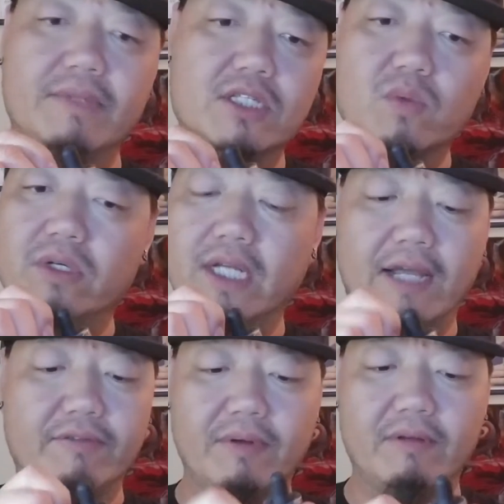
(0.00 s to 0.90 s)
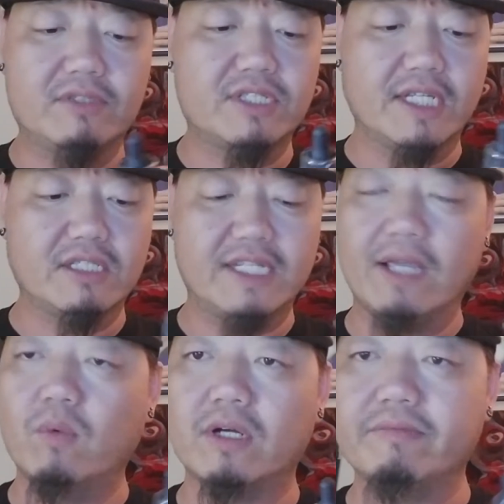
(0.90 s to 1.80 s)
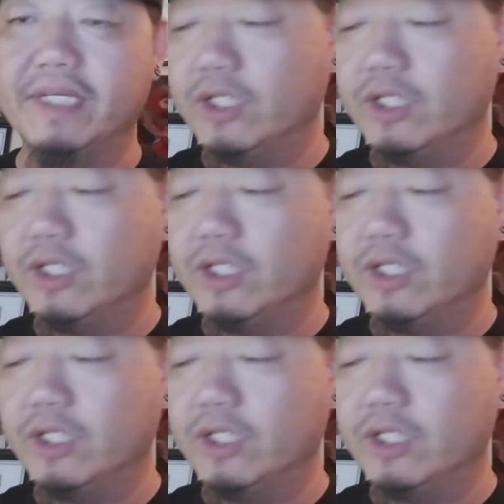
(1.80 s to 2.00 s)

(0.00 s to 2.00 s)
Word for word: This one, I've since day one of me